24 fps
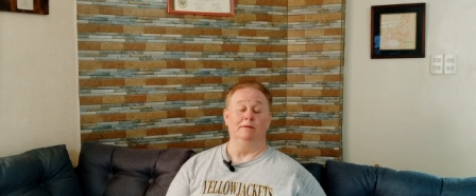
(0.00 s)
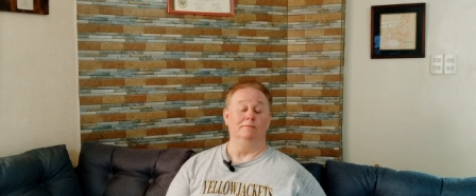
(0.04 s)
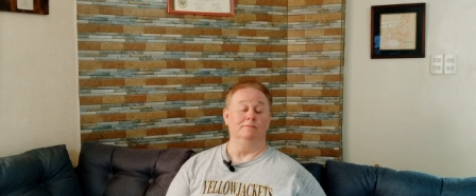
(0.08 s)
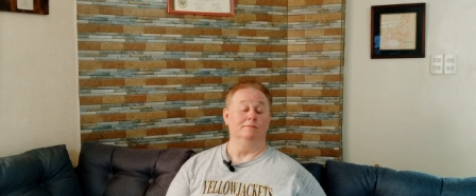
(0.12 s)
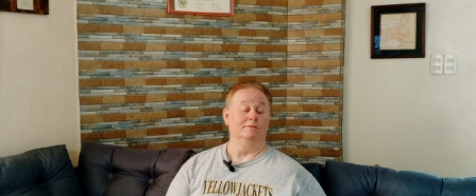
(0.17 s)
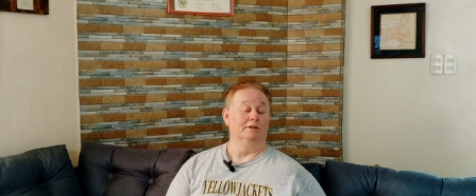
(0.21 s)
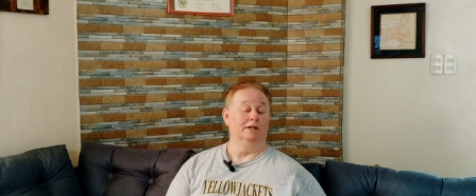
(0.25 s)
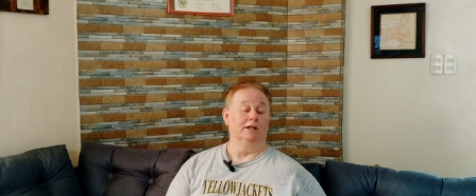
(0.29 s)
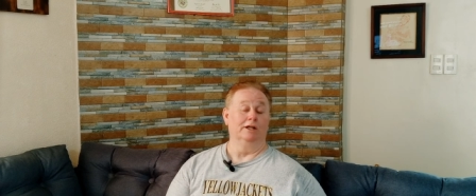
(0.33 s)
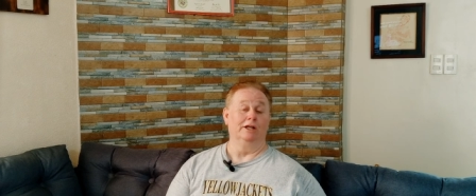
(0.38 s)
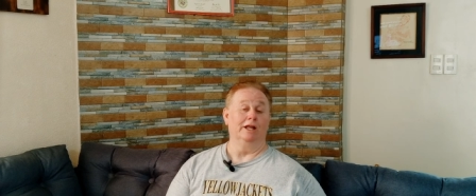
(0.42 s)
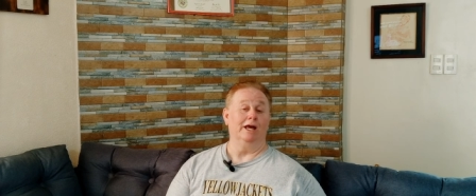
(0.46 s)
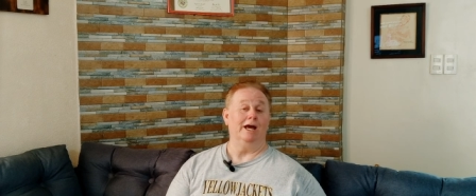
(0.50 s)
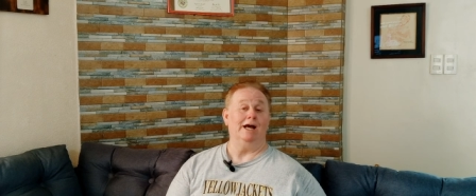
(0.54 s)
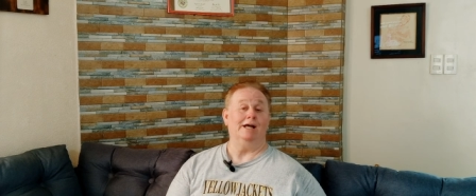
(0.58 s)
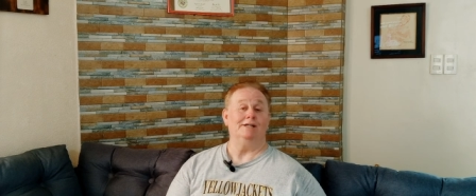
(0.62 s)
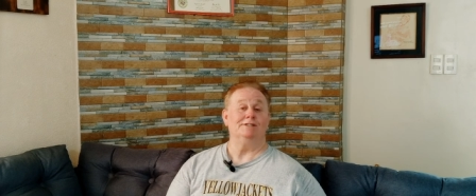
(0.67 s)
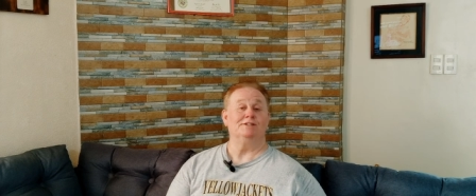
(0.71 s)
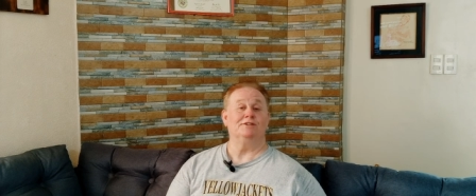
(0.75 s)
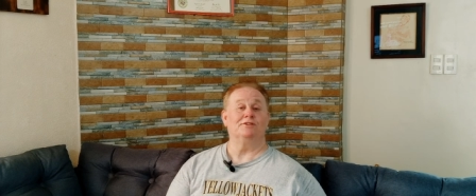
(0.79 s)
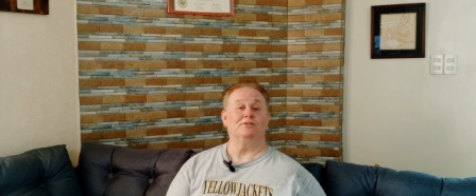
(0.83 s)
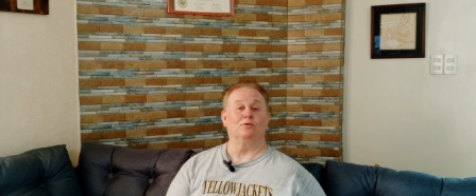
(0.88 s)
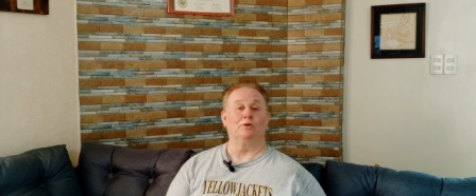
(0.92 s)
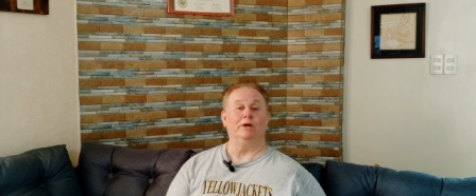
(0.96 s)
and the
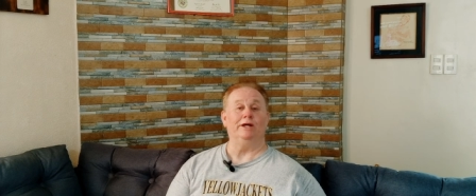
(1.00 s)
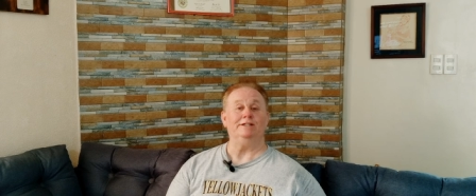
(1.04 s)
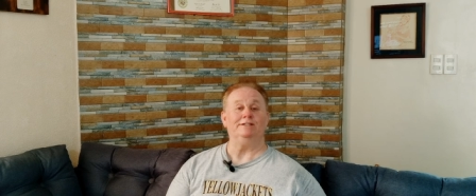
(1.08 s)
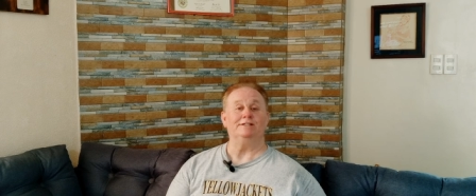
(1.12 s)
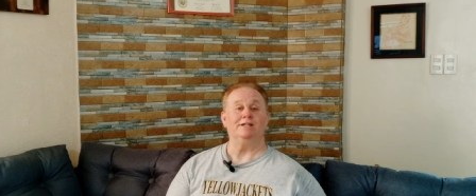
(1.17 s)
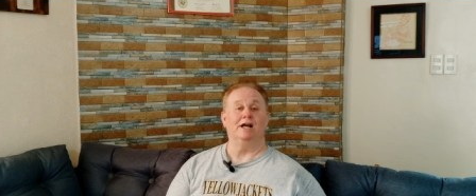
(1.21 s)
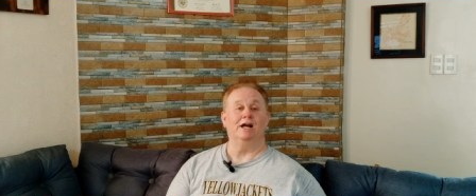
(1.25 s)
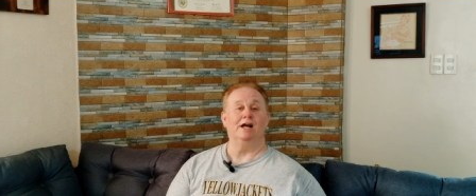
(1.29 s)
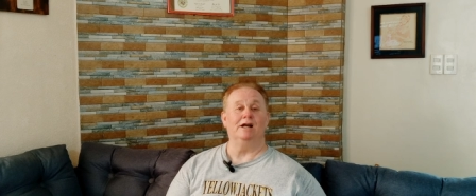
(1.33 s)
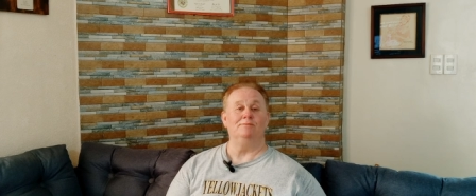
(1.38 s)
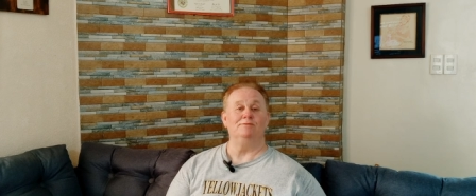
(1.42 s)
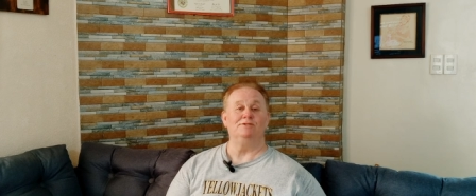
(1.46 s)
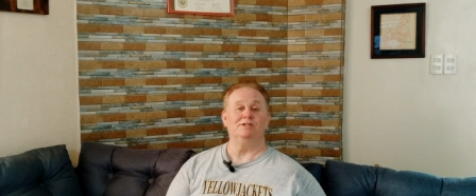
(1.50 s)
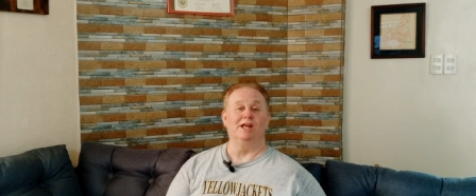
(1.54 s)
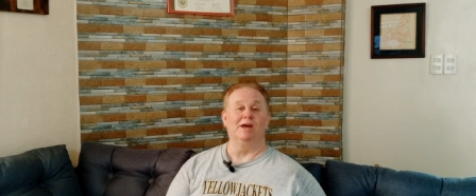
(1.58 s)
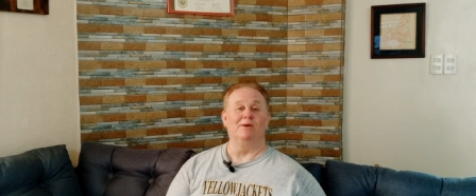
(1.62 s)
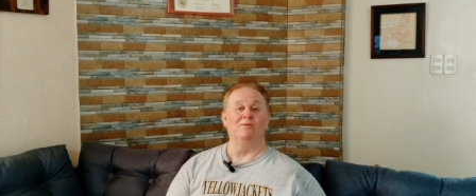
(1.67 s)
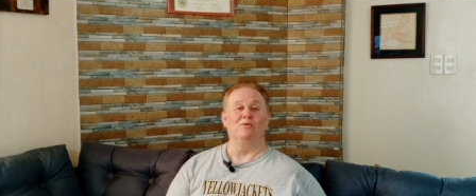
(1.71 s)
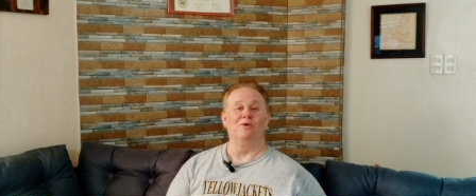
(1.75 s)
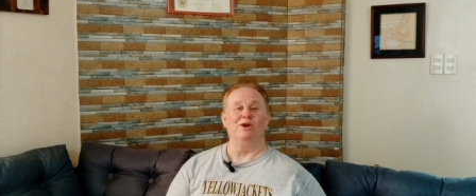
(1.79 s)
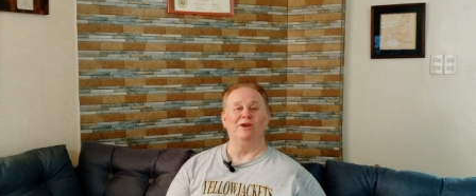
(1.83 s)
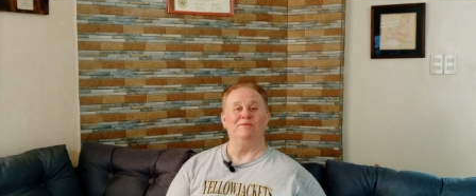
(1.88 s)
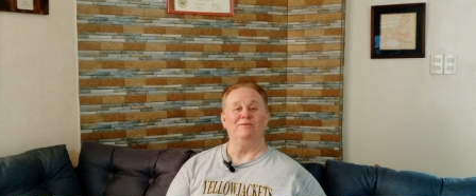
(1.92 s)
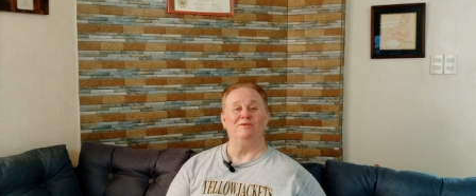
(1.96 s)
last three times
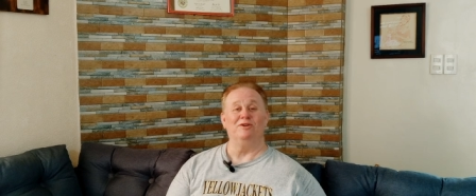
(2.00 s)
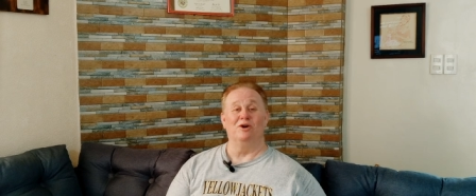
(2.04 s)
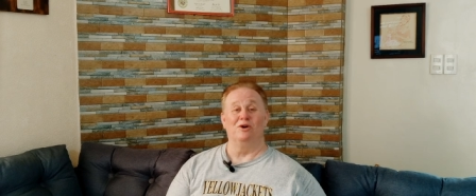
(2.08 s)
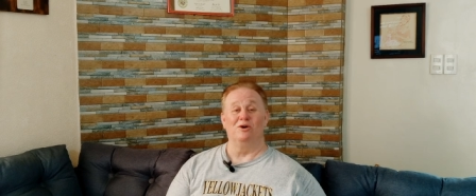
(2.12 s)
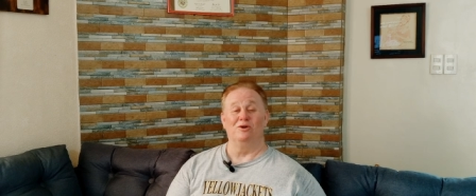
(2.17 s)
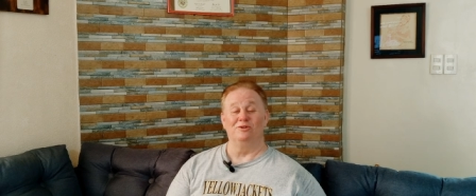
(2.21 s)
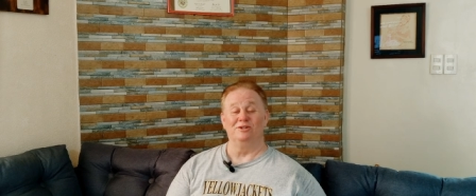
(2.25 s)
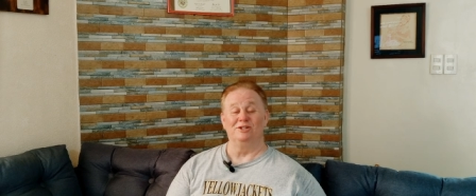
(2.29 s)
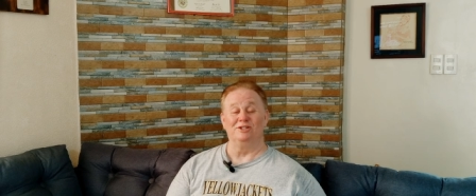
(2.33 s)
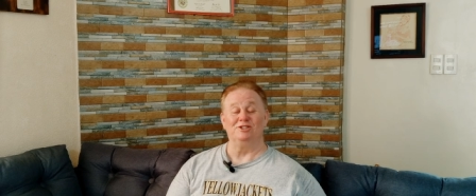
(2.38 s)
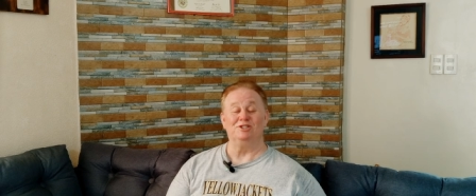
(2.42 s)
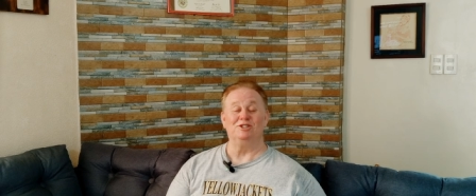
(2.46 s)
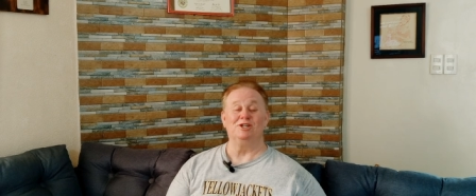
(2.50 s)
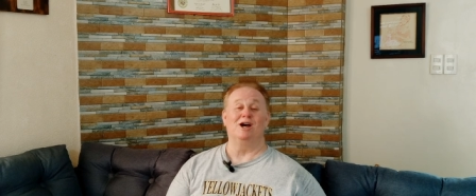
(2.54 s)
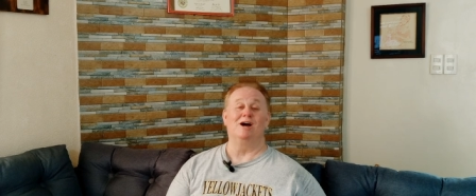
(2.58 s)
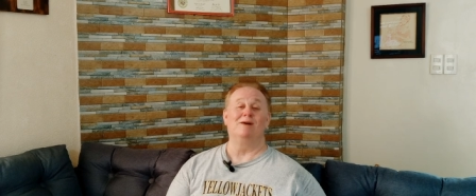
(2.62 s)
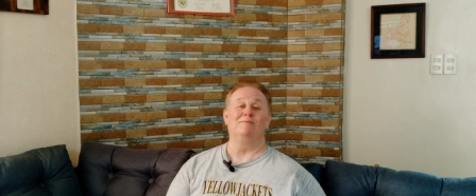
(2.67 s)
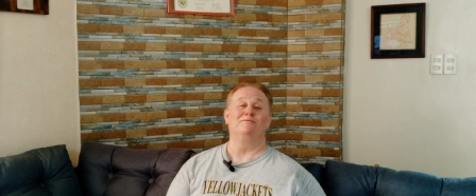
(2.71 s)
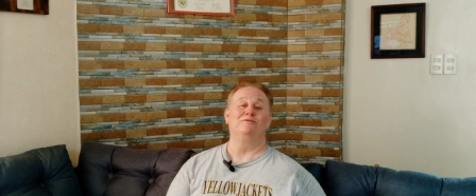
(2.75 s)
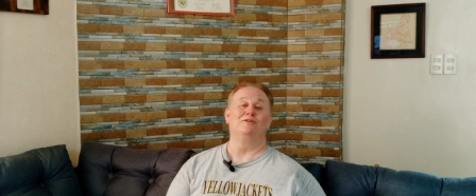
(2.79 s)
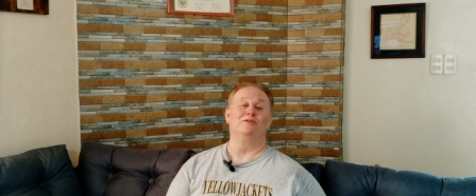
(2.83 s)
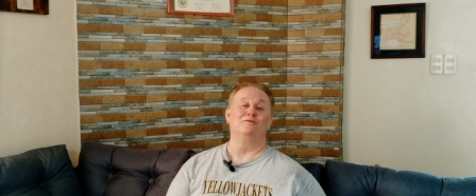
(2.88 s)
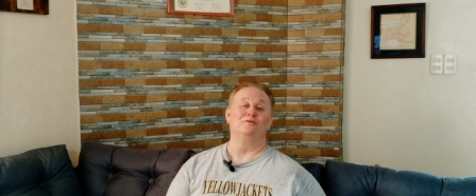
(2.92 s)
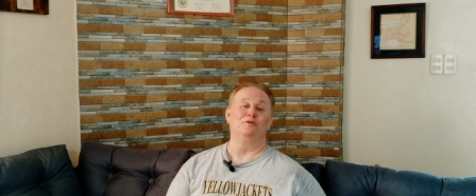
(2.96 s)
that we've gone to
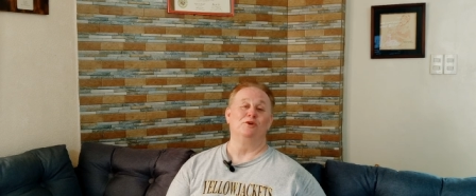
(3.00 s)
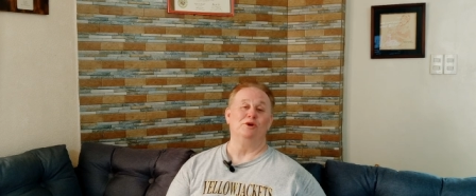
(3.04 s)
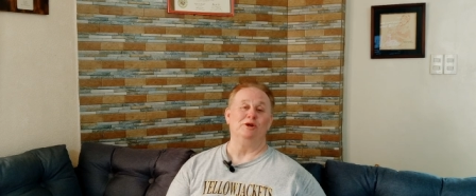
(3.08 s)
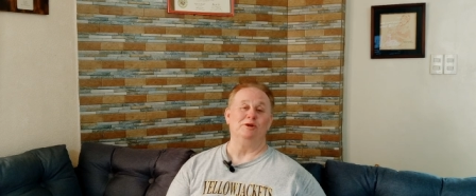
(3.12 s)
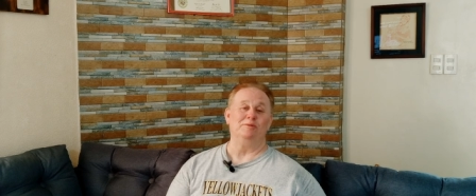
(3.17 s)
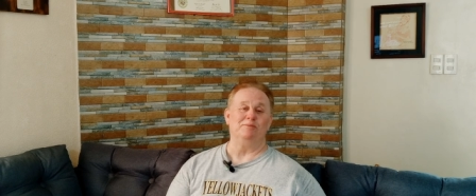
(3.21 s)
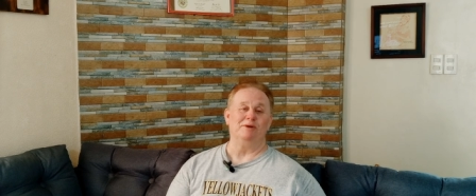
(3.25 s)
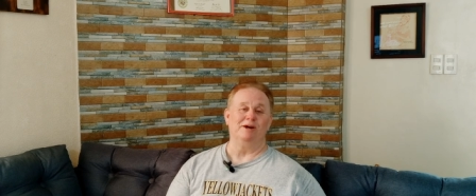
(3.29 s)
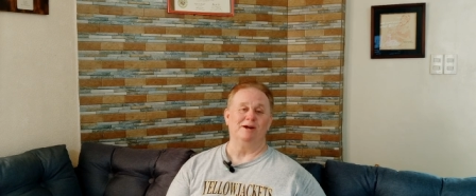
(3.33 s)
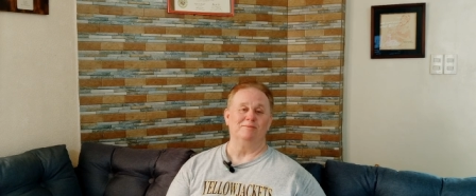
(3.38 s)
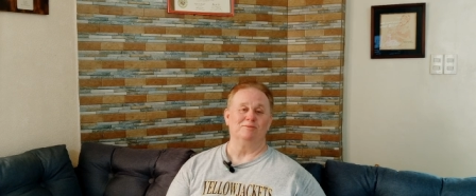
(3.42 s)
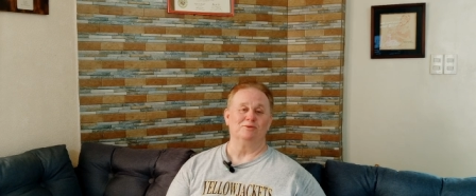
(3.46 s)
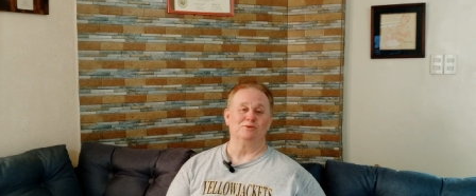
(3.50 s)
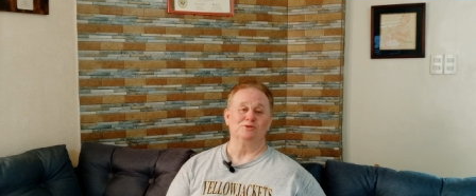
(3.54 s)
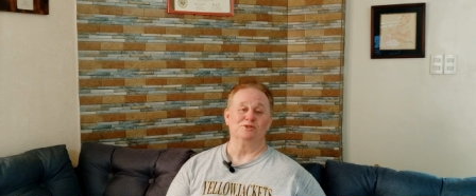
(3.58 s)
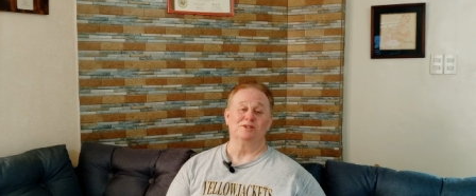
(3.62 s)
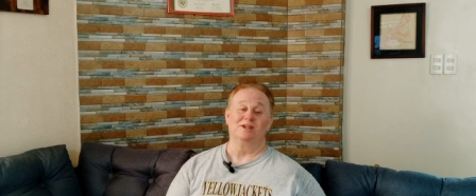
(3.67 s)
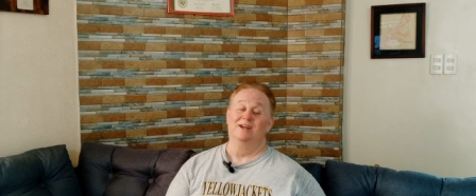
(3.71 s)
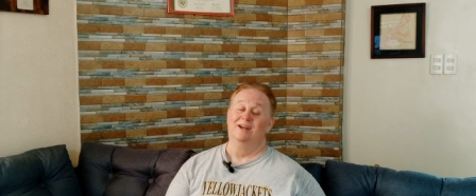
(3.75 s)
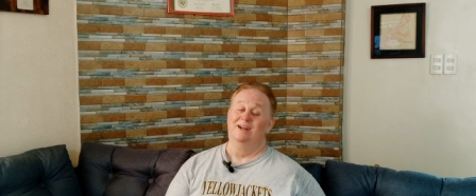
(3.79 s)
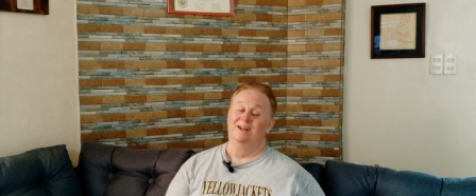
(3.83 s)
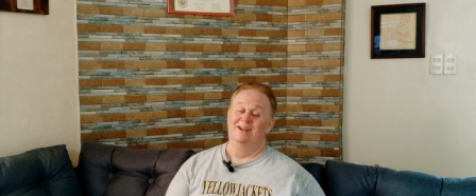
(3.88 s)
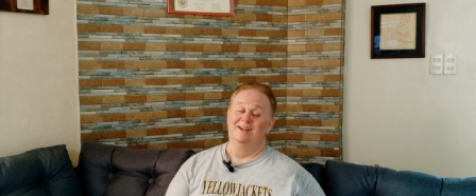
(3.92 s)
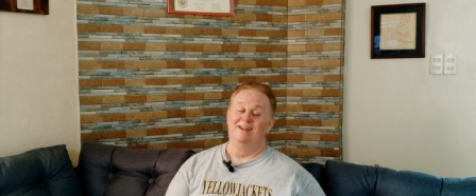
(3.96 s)
shop for Fruity
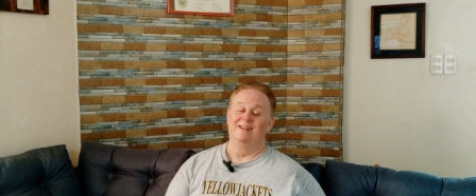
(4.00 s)
Pebbles,